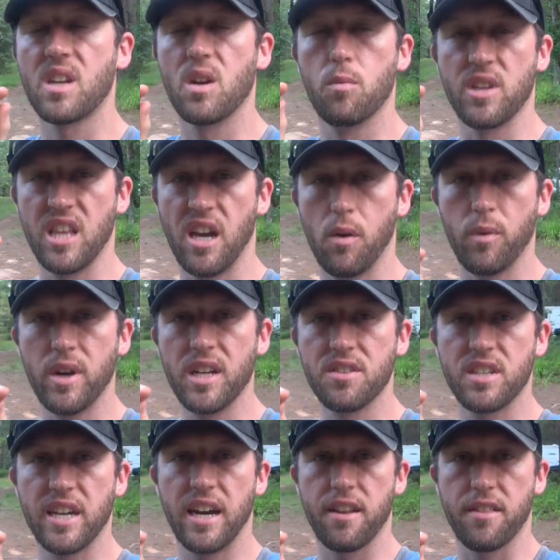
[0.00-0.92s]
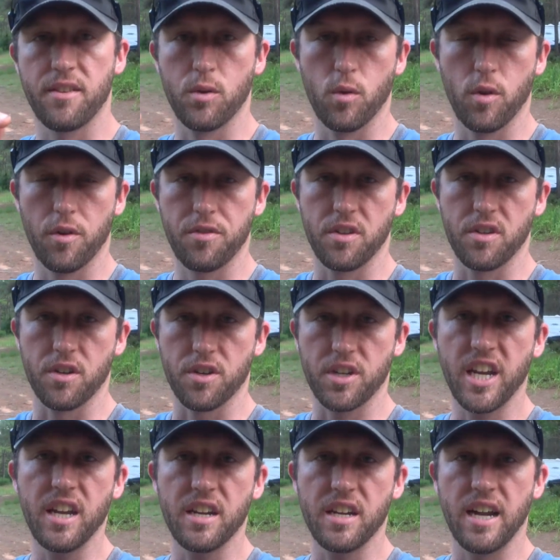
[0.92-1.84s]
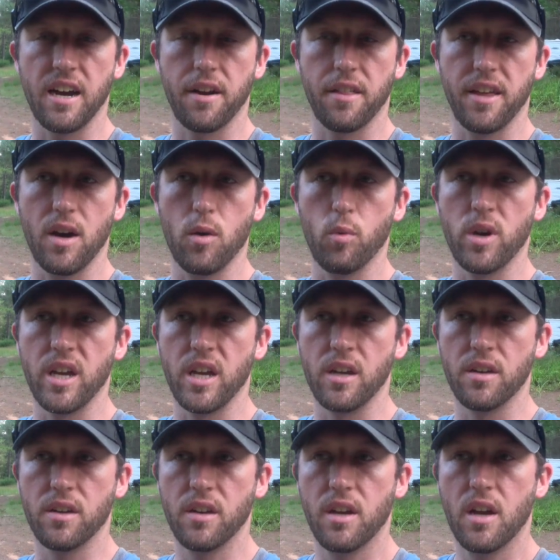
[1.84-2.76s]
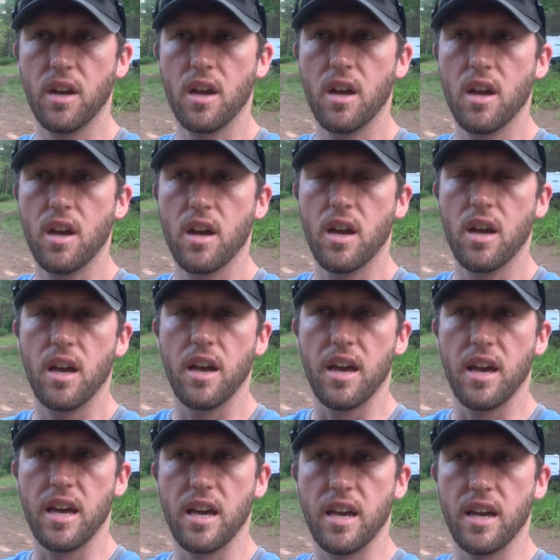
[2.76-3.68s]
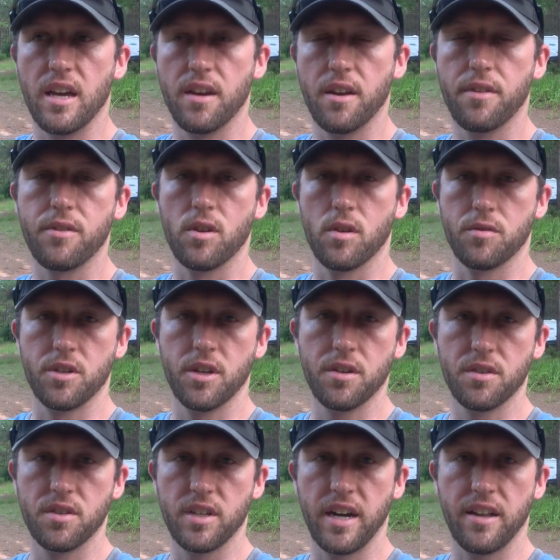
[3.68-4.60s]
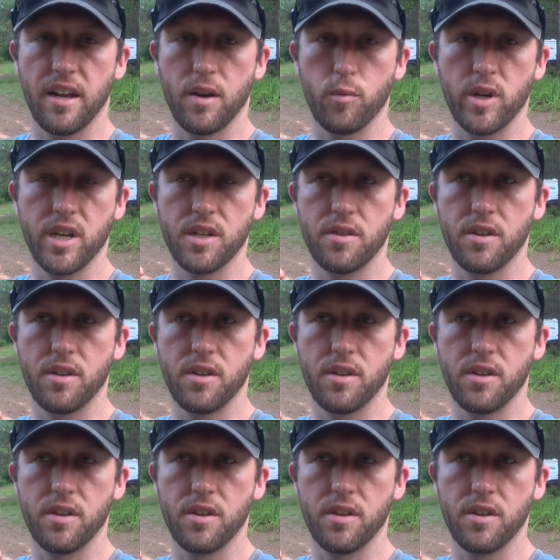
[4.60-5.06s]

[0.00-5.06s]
when that wind's out of the north and they're getting out of that wind and they're on the other side of that ridge.